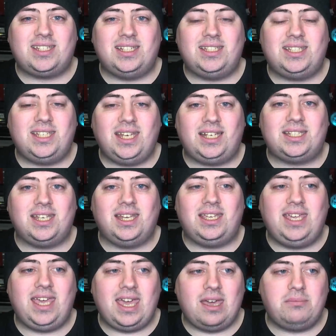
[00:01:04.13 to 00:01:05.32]
six
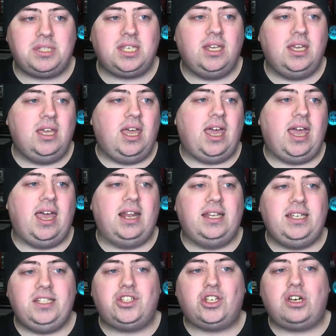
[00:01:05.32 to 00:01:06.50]
games. Uh,
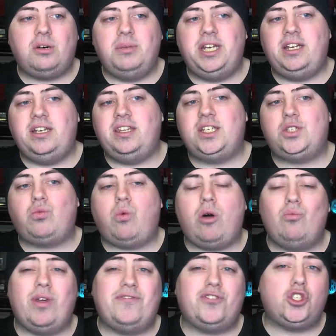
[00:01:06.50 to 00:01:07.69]
Leeds are coming into this one
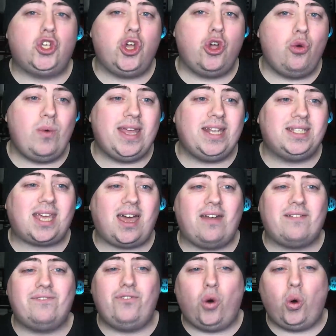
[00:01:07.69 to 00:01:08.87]
with two wins and
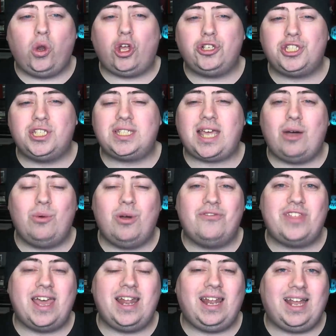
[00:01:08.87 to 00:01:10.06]
four losses out of
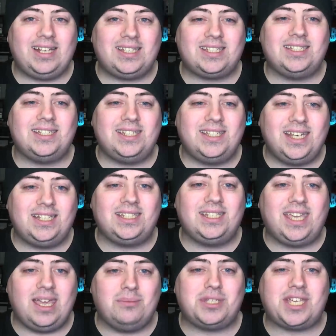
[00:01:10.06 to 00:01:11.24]
their last six
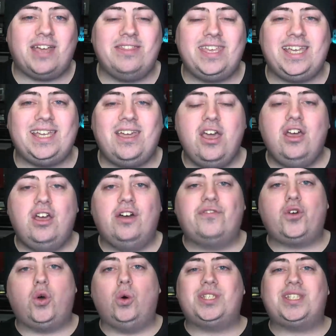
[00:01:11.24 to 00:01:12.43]
games, and they of
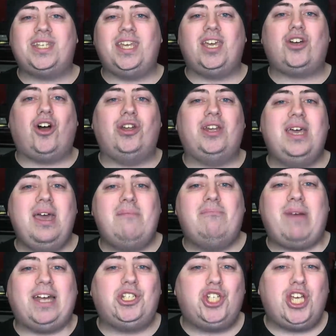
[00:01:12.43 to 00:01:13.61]
course take on
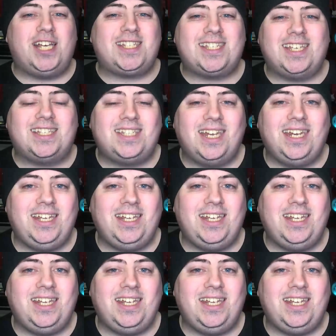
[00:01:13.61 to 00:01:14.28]
Manchester City